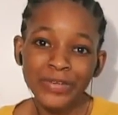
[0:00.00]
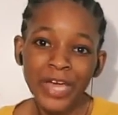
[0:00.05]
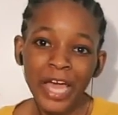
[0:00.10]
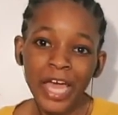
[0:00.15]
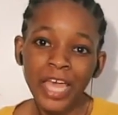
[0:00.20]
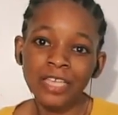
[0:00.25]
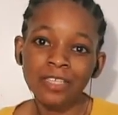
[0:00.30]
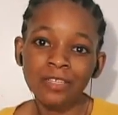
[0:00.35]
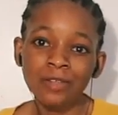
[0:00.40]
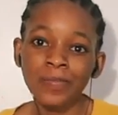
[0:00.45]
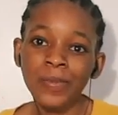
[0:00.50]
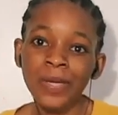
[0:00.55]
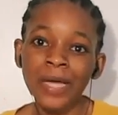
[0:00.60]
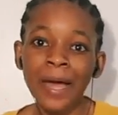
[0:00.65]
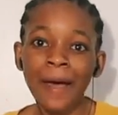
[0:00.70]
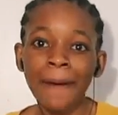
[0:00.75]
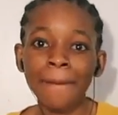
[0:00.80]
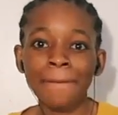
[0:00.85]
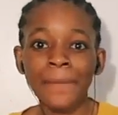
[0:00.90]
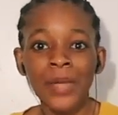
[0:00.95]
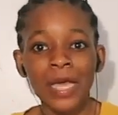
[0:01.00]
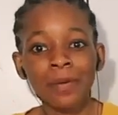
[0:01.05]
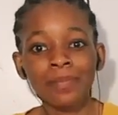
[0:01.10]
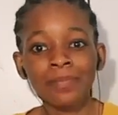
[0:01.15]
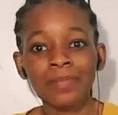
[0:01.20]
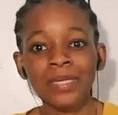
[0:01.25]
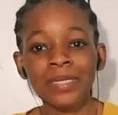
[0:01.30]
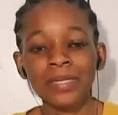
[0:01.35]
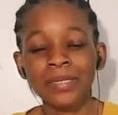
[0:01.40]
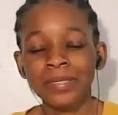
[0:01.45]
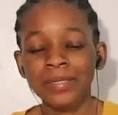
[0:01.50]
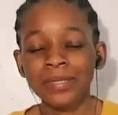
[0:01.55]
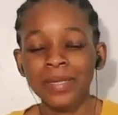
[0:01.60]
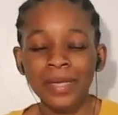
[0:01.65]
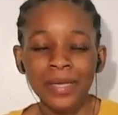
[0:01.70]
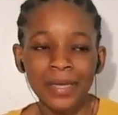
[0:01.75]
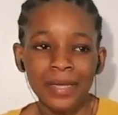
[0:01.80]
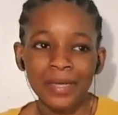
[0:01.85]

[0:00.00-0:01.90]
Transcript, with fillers: you guys to become members.